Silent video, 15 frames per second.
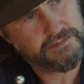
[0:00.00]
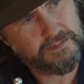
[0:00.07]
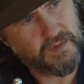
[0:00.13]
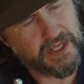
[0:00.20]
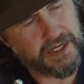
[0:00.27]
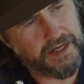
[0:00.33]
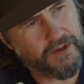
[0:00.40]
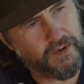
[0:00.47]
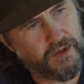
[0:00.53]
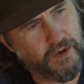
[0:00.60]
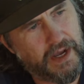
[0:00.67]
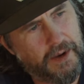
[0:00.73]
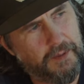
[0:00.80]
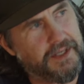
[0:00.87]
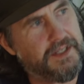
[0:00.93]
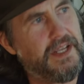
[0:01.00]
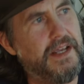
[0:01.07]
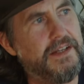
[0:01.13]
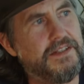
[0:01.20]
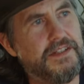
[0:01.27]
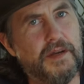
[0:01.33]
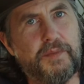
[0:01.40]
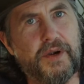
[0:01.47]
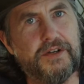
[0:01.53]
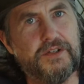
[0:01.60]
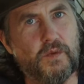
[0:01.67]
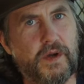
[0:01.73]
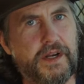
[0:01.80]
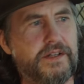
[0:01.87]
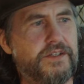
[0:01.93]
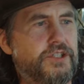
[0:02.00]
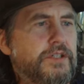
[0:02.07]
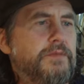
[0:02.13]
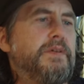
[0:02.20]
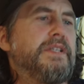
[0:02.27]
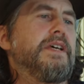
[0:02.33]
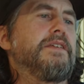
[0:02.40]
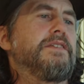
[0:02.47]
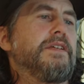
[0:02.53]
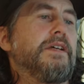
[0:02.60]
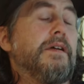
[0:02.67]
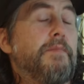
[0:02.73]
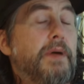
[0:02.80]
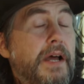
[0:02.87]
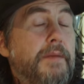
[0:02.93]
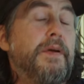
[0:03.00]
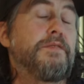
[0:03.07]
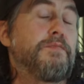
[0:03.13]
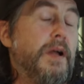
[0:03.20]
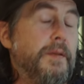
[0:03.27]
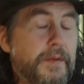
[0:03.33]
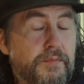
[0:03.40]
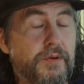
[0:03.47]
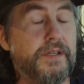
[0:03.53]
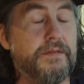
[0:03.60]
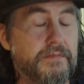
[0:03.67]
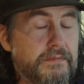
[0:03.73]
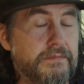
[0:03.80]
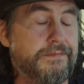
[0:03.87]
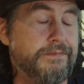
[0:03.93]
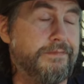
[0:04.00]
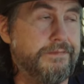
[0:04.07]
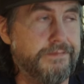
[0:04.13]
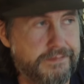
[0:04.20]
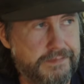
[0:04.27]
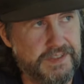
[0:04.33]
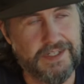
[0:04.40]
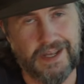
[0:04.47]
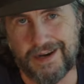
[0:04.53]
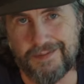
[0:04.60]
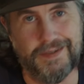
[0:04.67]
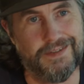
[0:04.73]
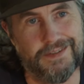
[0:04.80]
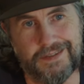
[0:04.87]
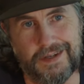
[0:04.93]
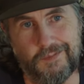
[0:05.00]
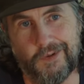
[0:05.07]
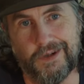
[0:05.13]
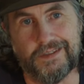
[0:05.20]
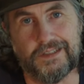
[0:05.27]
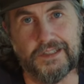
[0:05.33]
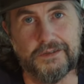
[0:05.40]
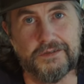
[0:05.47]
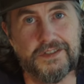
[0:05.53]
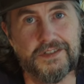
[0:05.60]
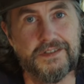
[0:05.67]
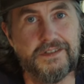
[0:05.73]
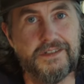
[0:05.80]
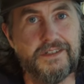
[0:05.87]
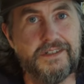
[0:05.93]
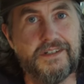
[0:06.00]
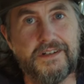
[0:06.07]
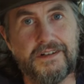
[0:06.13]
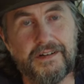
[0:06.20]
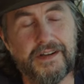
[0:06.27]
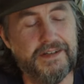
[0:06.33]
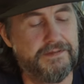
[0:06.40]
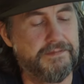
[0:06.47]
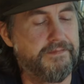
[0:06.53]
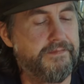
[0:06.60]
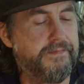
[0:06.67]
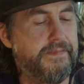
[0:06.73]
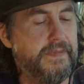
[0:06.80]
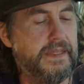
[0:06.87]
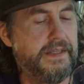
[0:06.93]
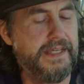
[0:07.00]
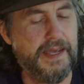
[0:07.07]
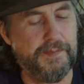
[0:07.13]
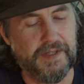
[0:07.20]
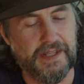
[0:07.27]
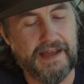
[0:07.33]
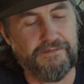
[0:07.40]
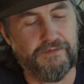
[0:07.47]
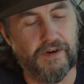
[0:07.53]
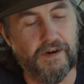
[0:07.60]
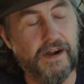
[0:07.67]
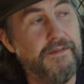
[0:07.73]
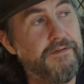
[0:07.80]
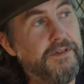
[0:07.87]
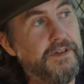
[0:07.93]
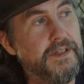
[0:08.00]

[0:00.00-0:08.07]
And I don't know how it tastes compared to what it should be tasting, but I bet it's probably it's gotta be somewhat close, right? Can't be that far off.